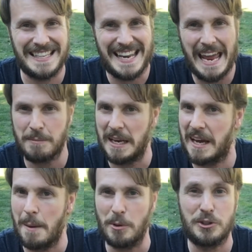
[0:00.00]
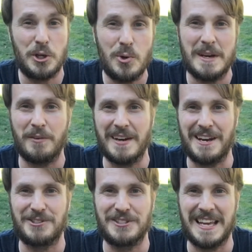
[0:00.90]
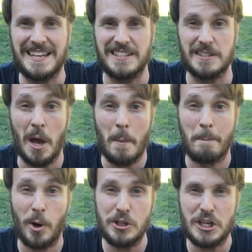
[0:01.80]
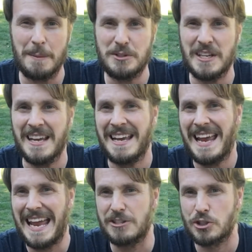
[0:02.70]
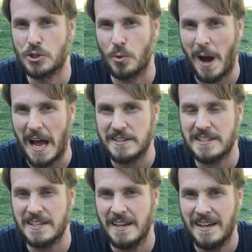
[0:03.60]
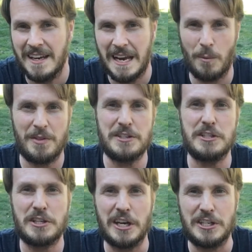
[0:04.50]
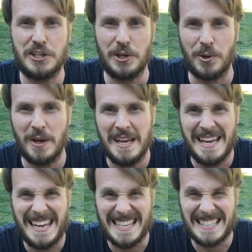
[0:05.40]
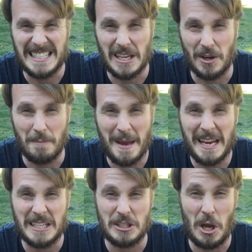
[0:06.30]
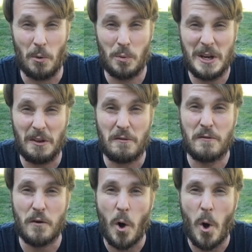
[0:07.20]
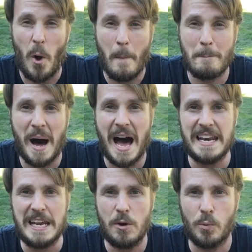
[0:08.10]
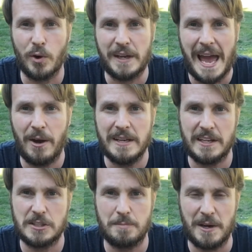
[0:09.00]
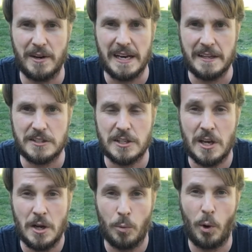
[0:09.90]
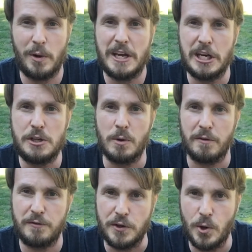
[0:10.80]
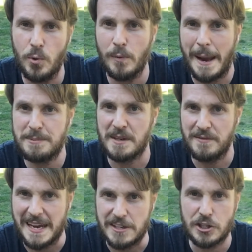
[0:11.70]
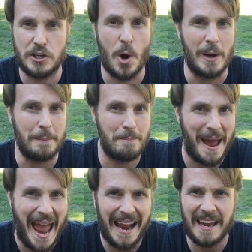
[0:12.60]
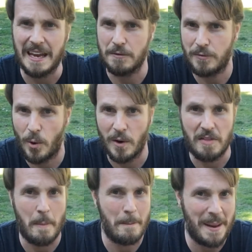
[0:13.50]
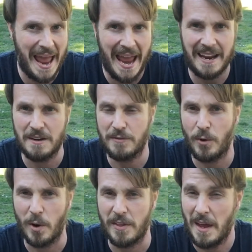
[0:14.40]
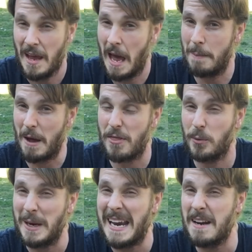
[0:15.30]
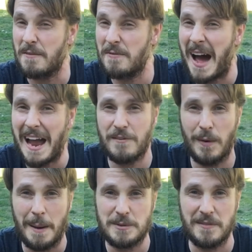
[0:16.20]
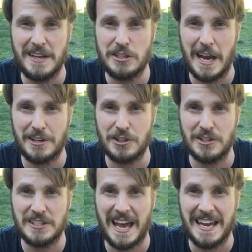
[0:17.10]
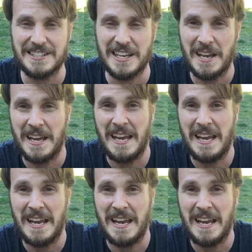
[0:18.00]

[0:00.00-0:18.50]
Today I'm gonna couple two different exercises, push-ups and squats. And what this is gonna do is it's gonna make us a real full body workout experience. We're only gonna do a few reps of each going back and forth back and forth, about three to five reps of each exercise.